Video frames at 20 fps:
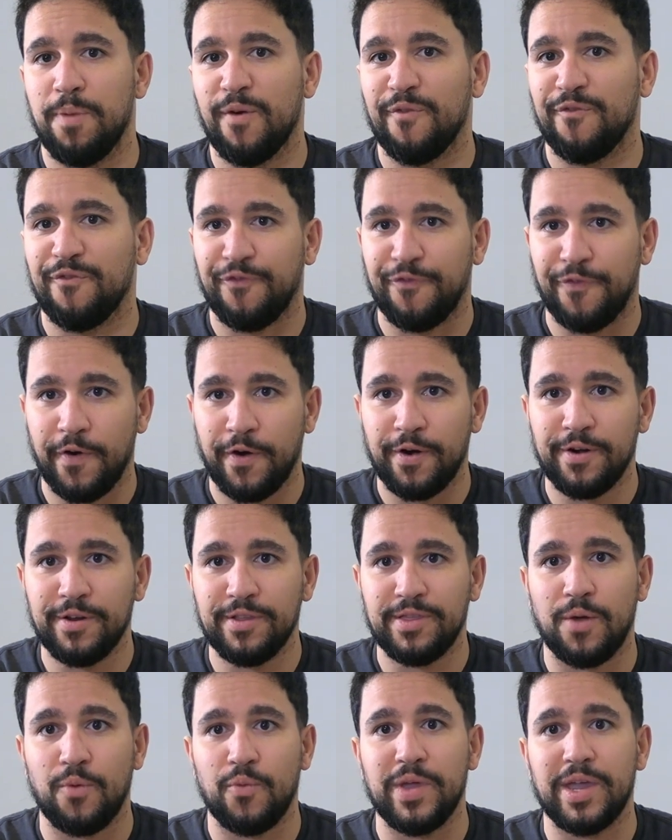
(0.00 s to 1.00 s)
prefer
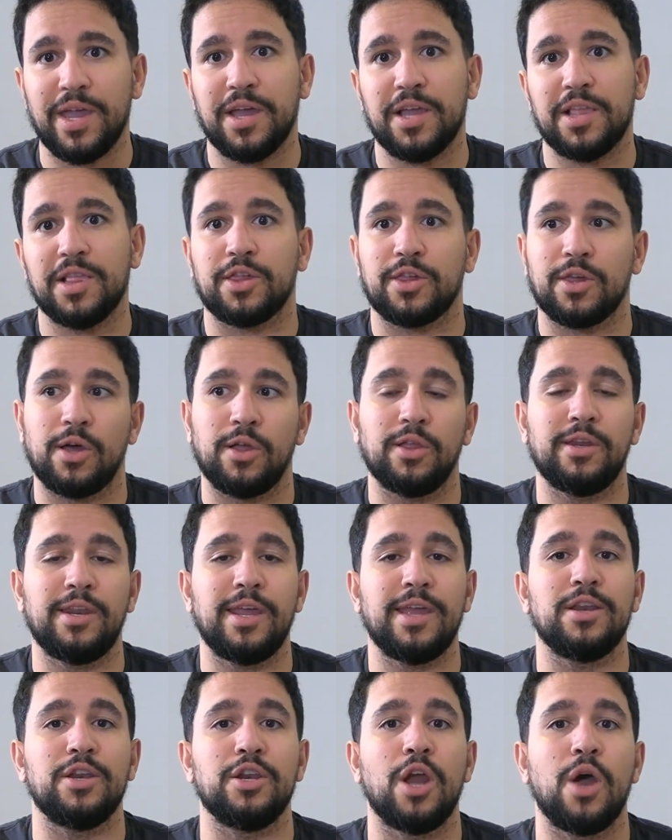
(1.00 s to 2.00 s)
that we can consolidate,